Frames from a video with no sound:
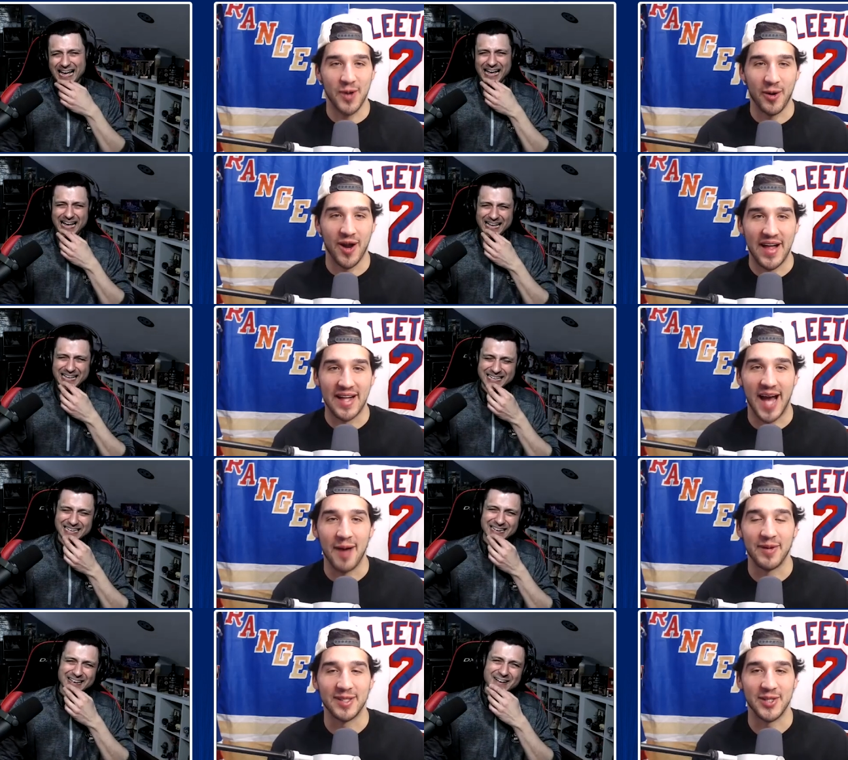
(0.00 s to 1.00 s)
Speaker 1: while we're on that
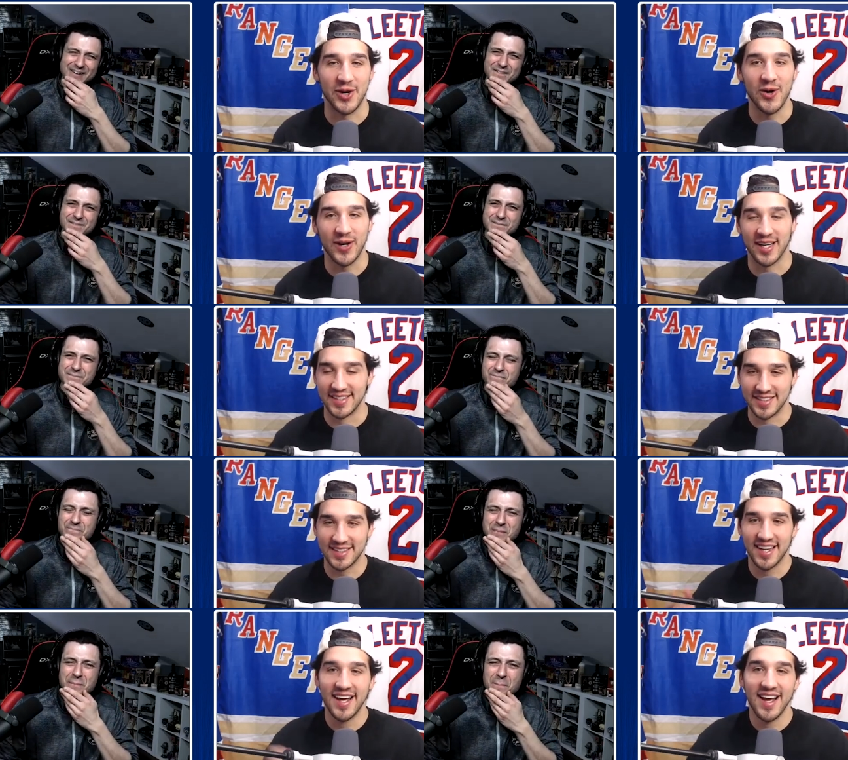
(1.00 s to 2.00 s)
topic too,
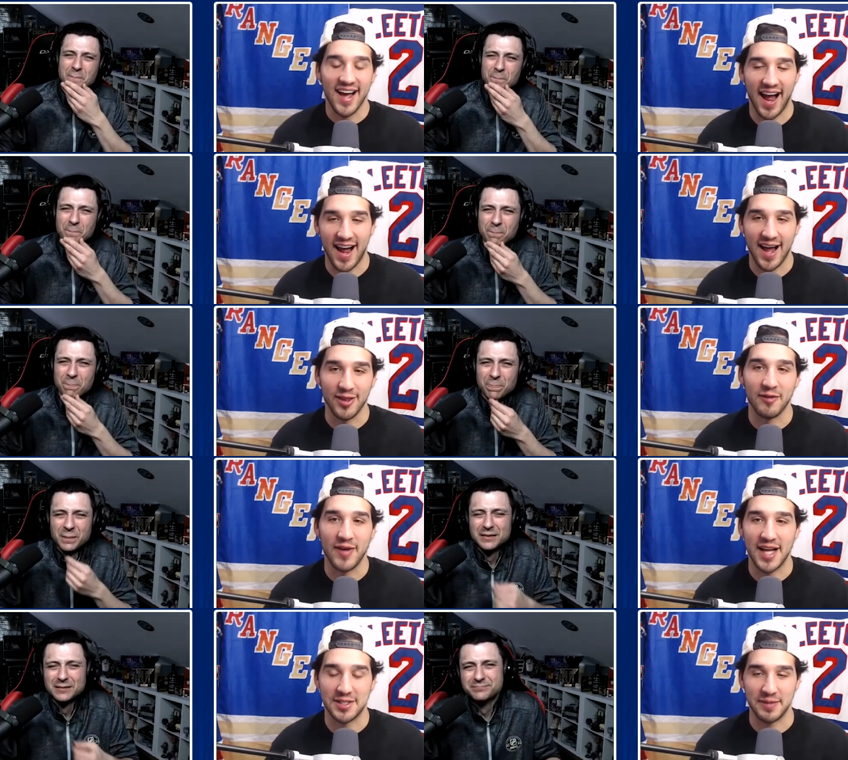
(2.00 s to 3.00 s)
because I, I, love
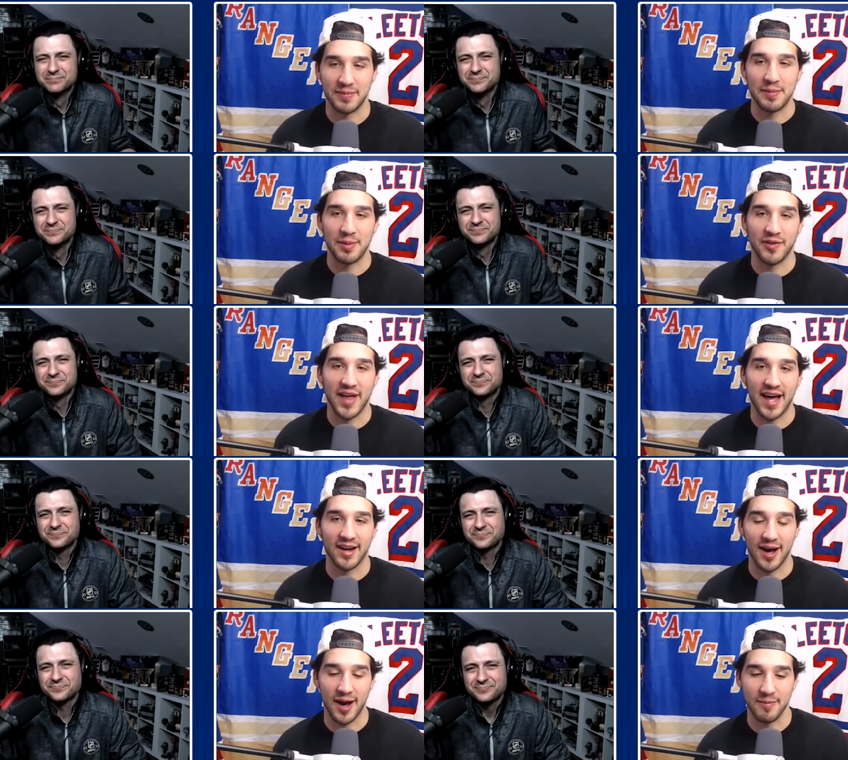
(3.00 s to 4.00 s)
asking people that
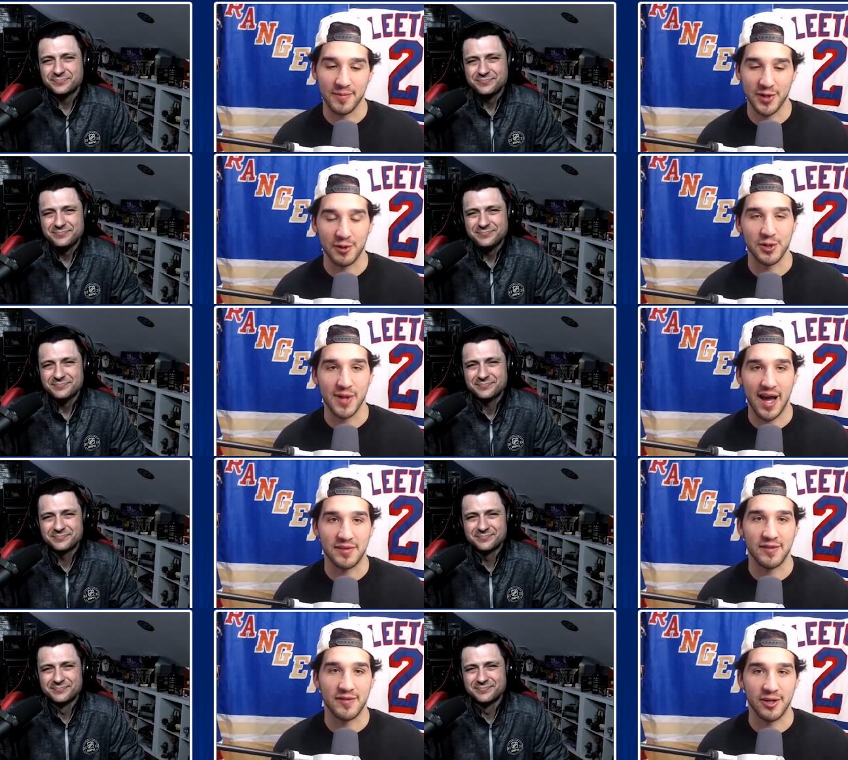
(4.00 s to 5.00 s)
um, you know do live
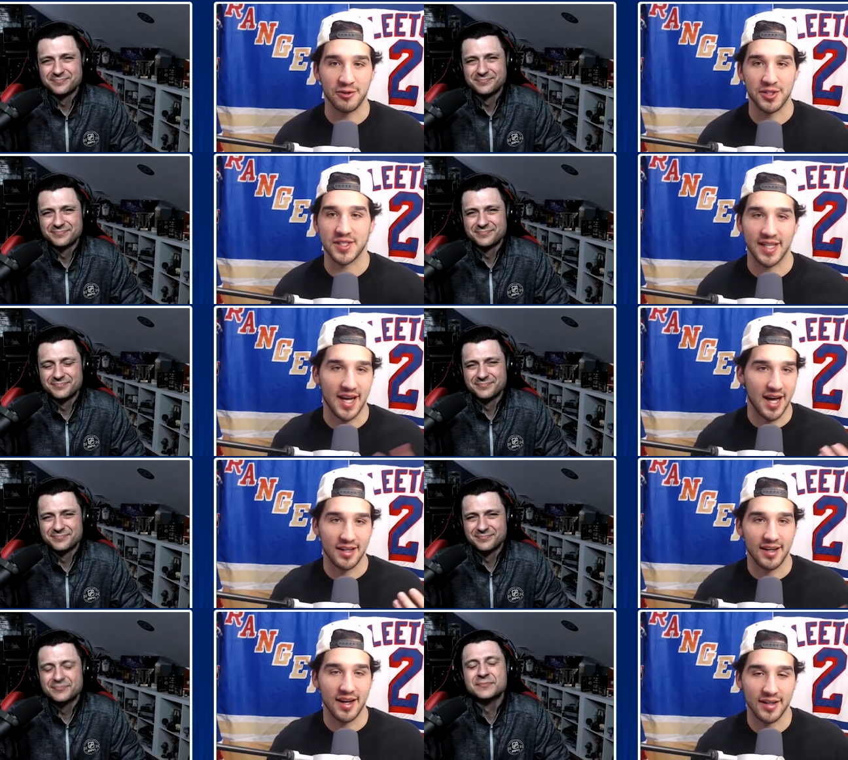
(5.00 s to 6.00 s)
TV or just like
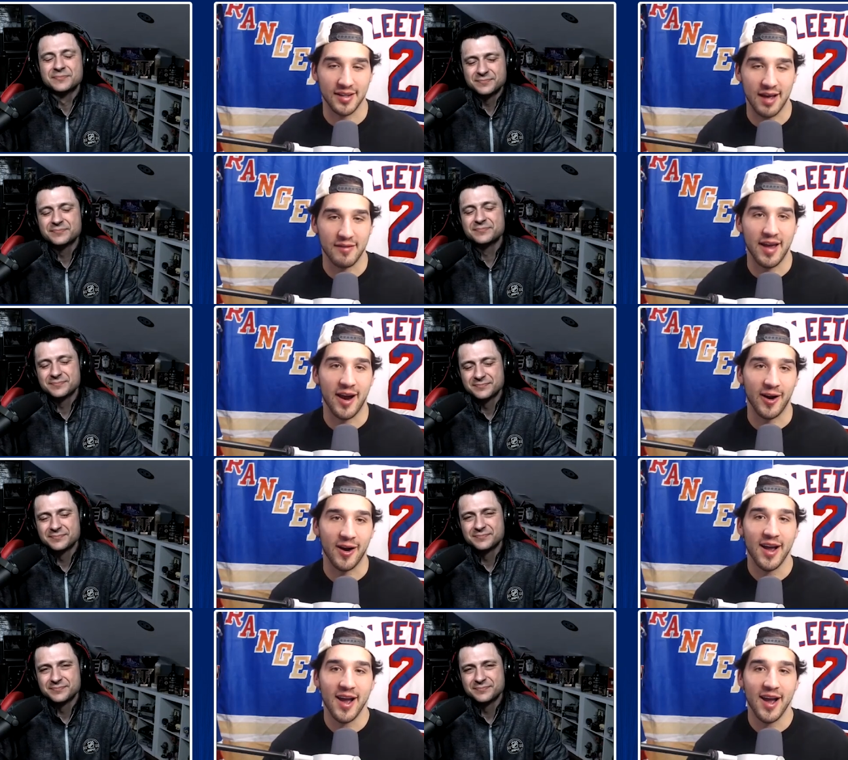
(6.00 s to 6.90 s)
on on live air.